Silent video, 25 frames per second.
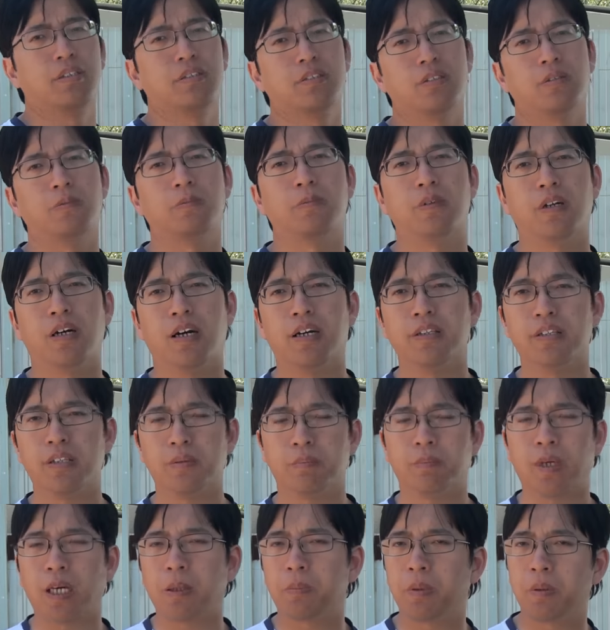So rather
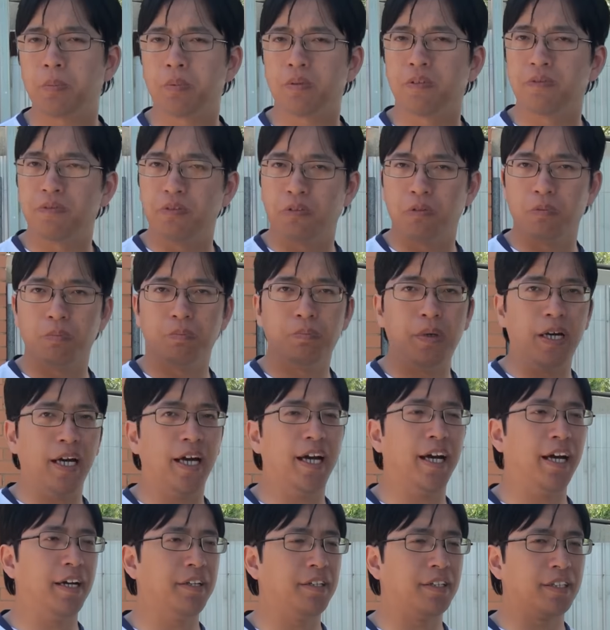than make people feel
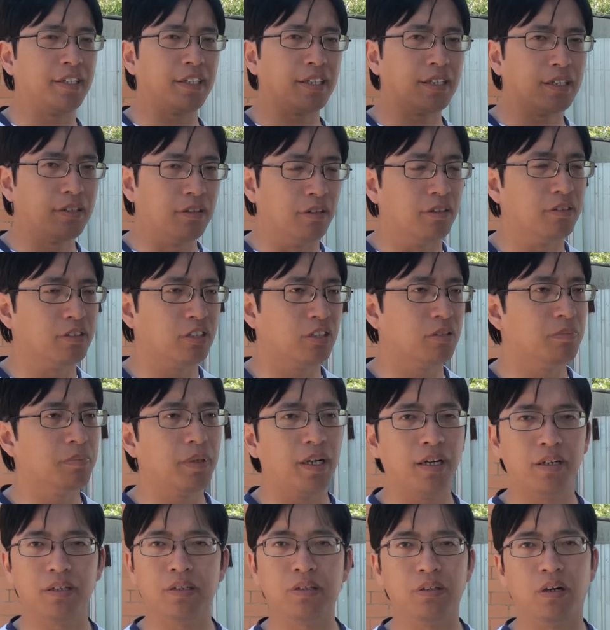bad and guilty
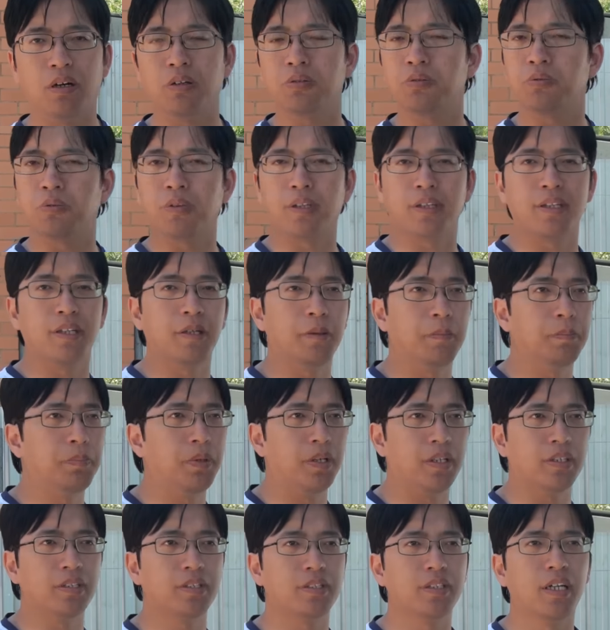about not doing their
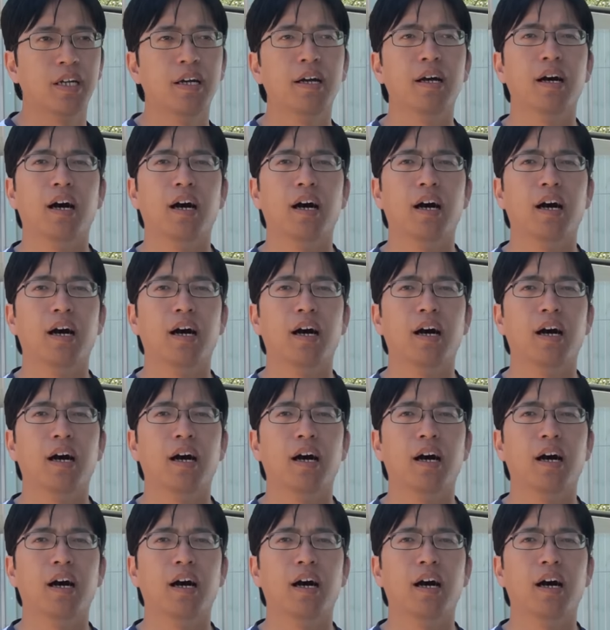best,